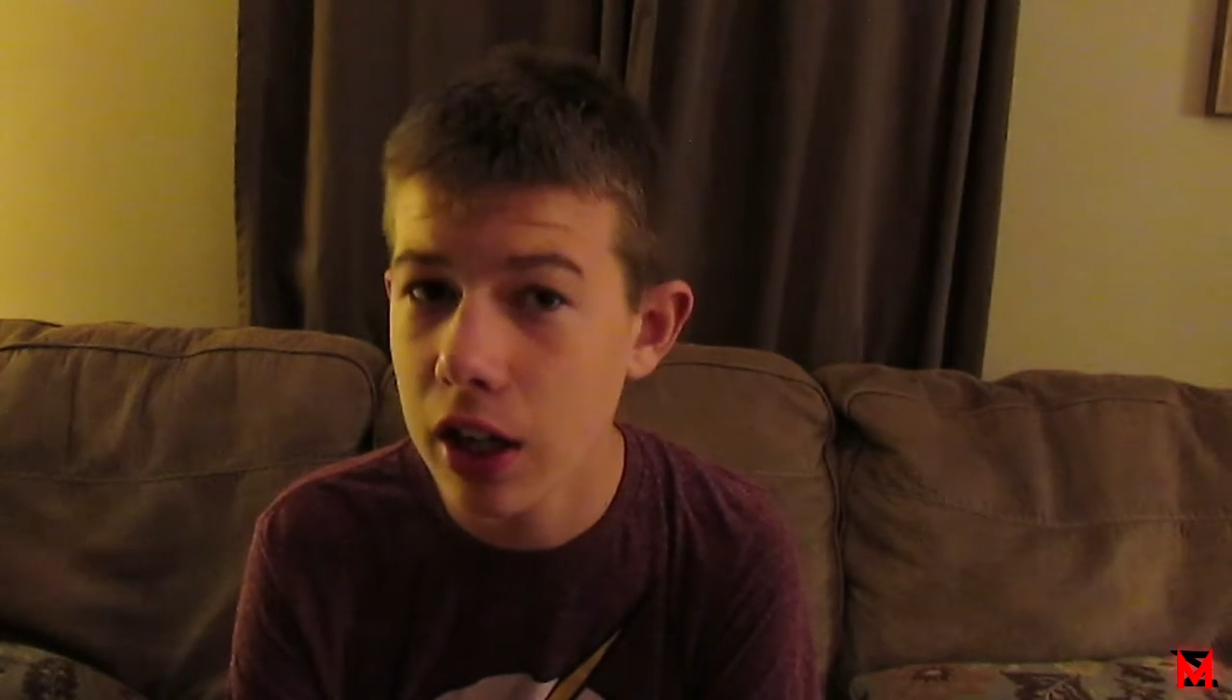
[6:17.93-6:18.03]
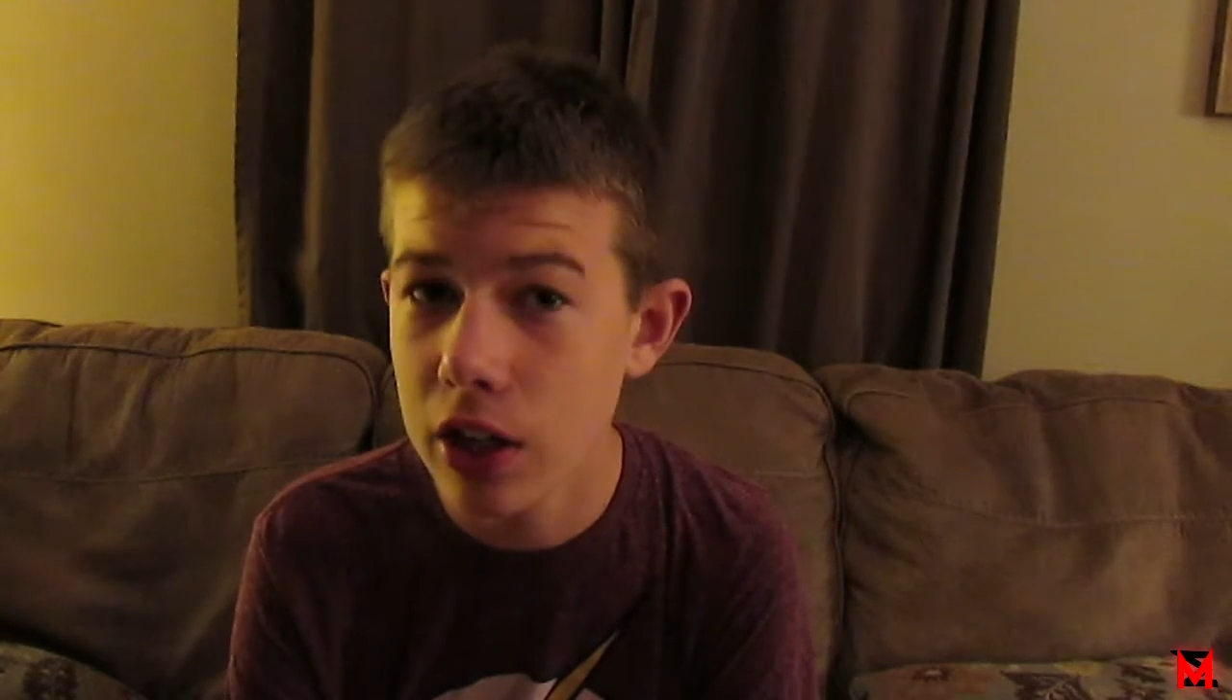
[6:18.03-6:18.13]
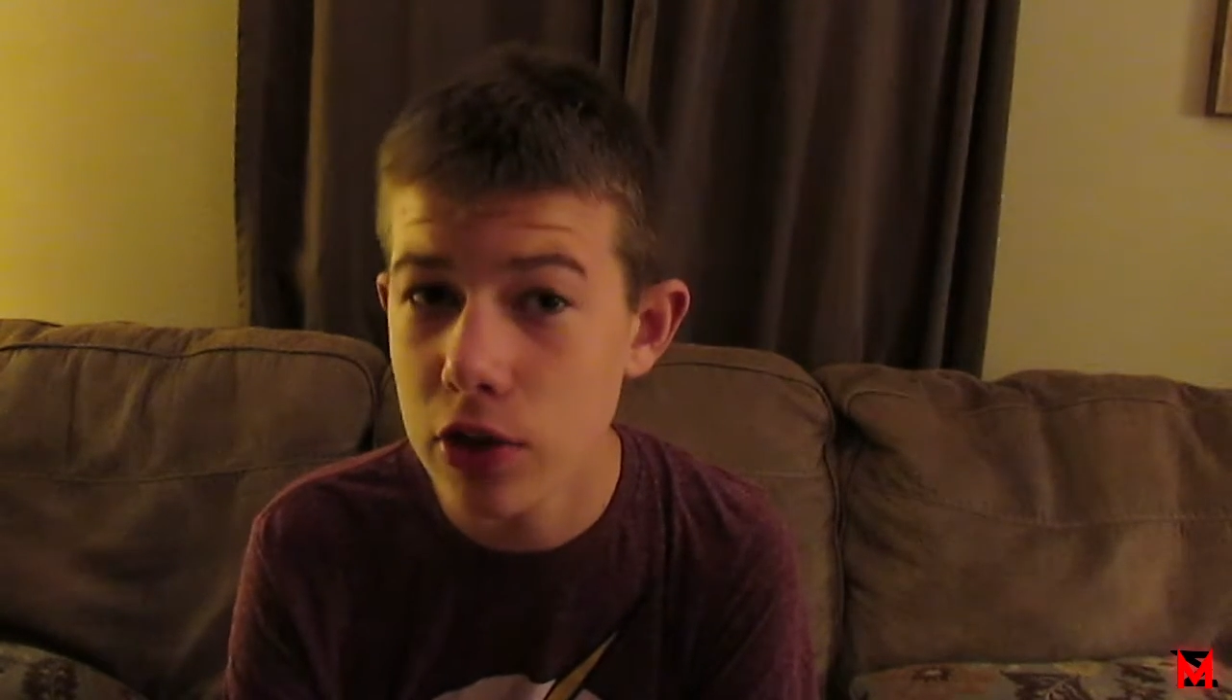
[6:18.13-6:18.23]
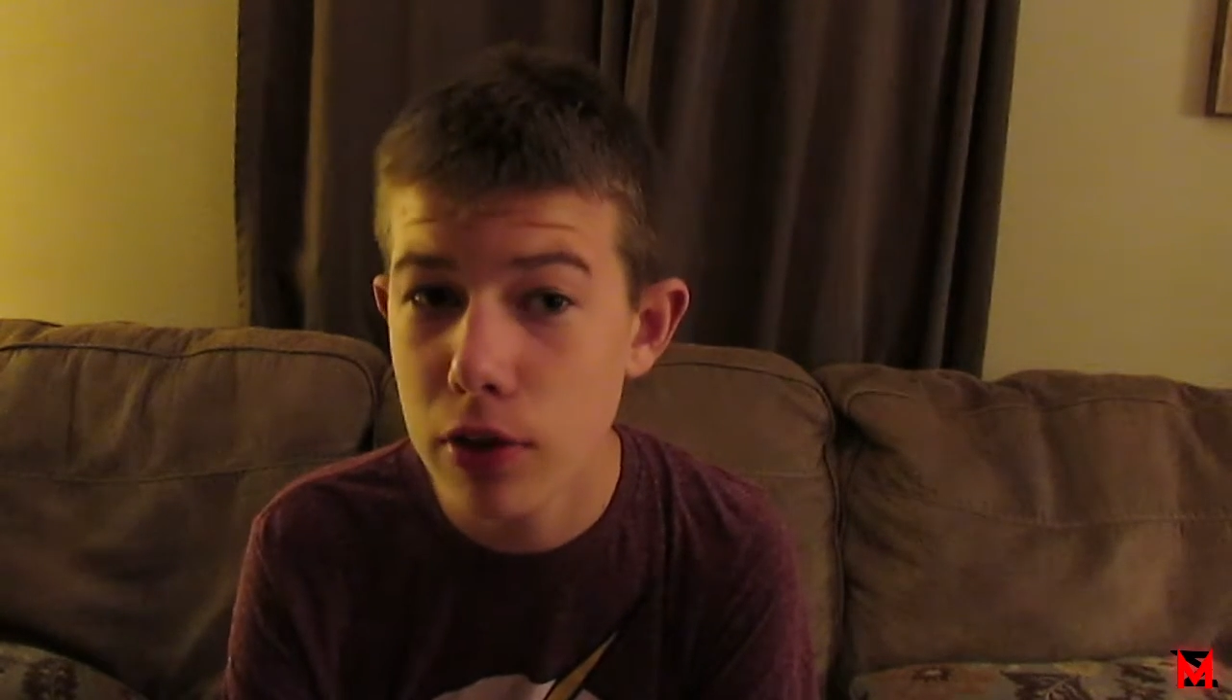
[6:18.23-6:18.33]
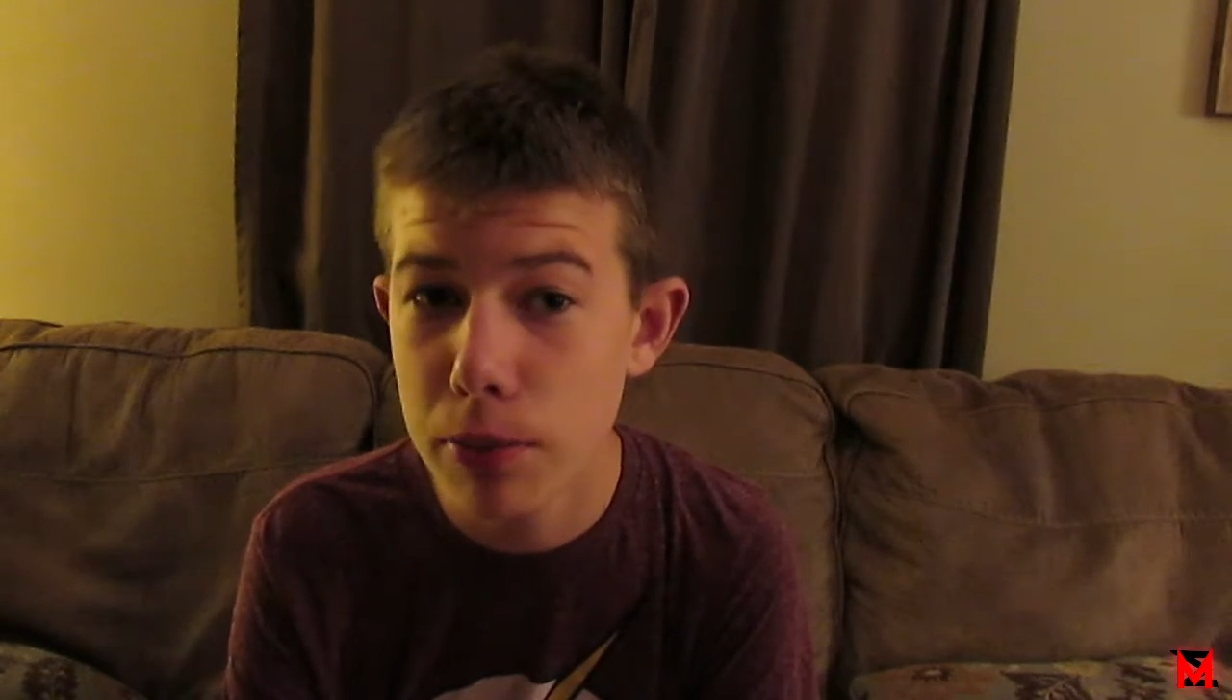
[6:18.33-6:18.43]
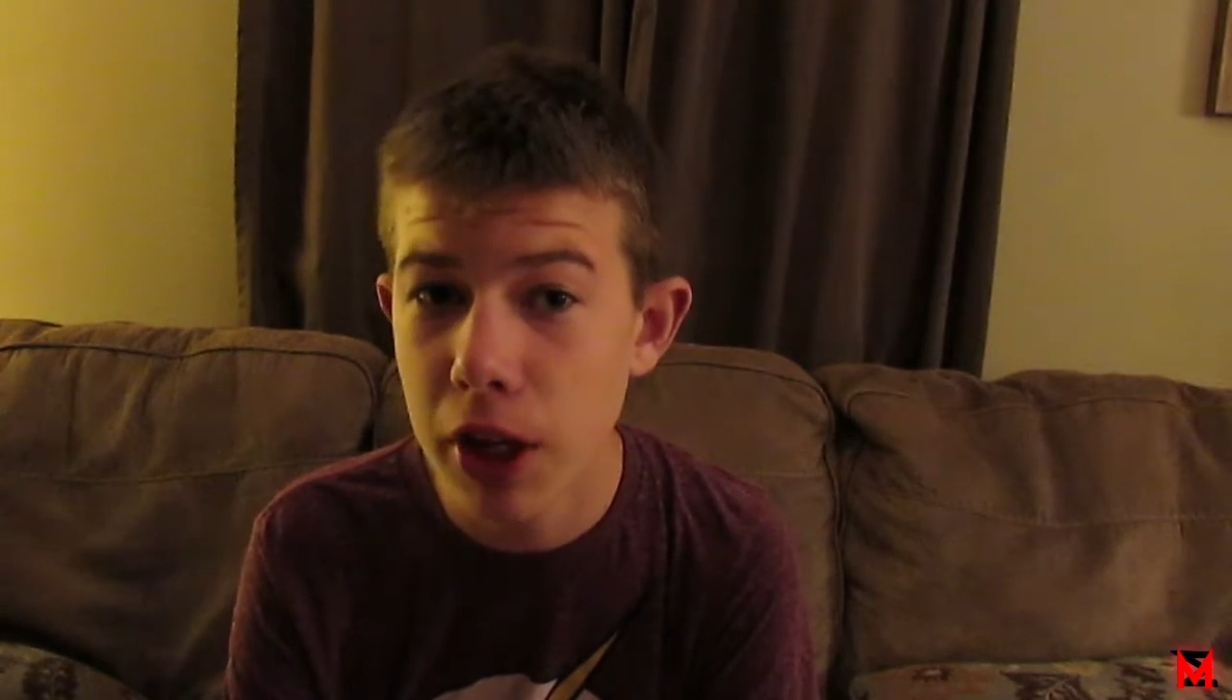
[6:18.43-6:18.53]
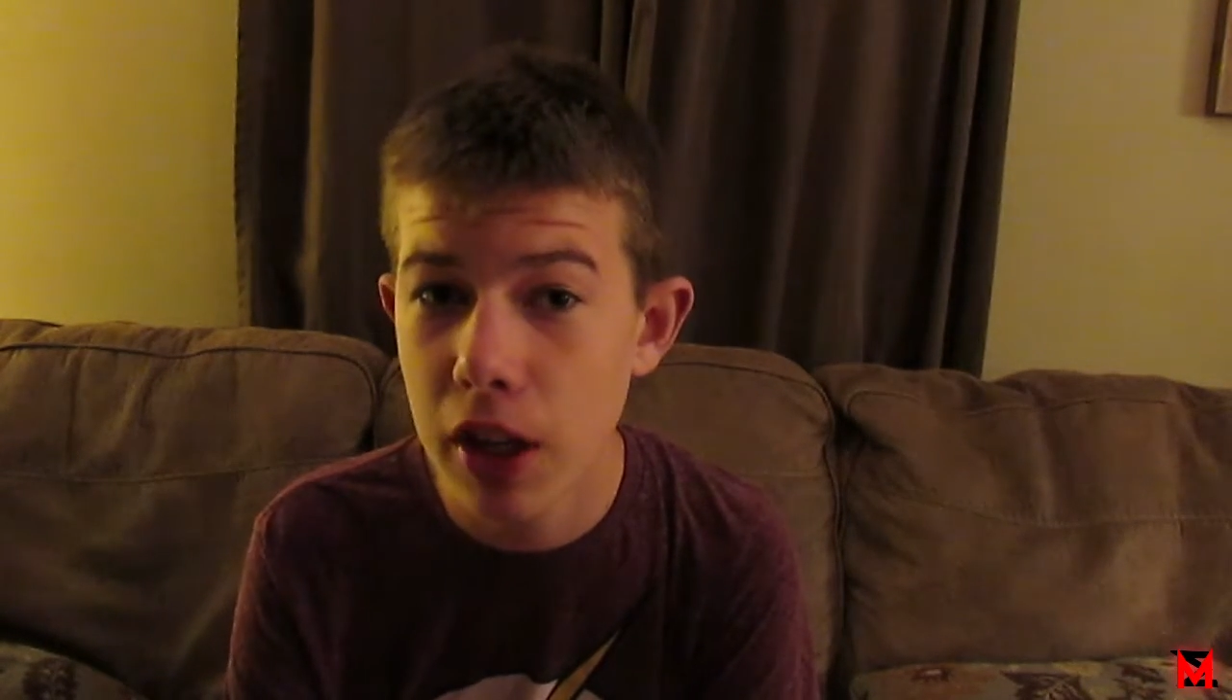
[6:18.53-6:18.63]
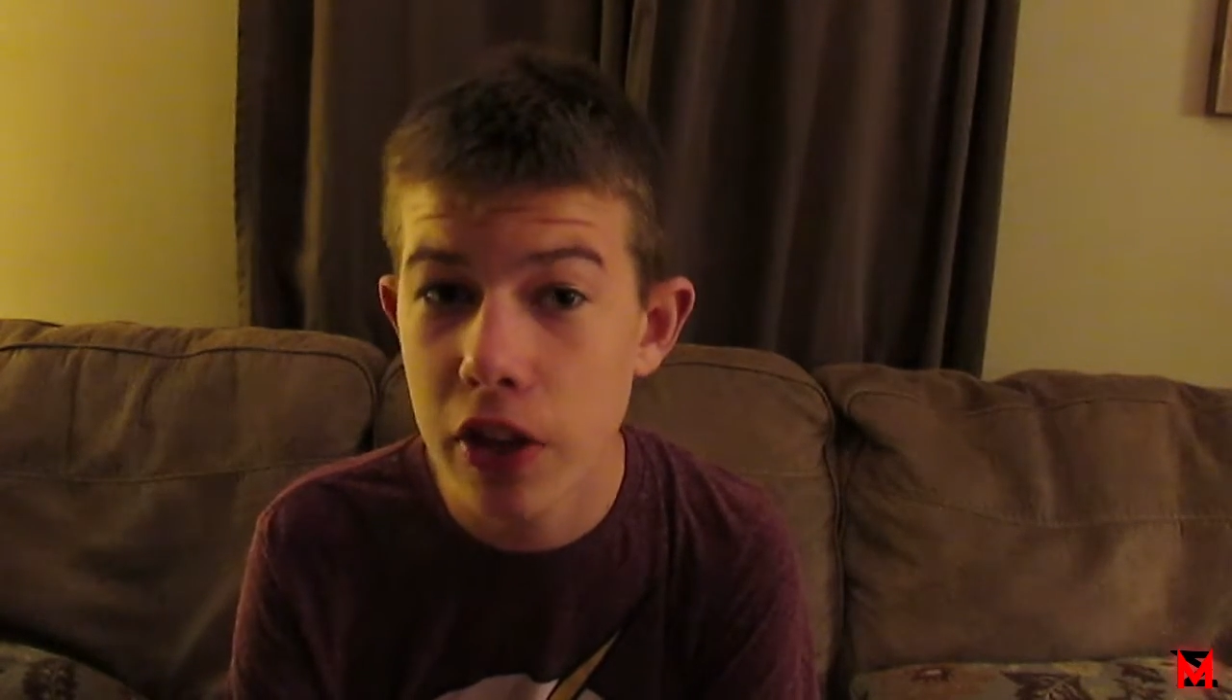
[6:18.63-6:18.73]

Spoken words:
I showed them again.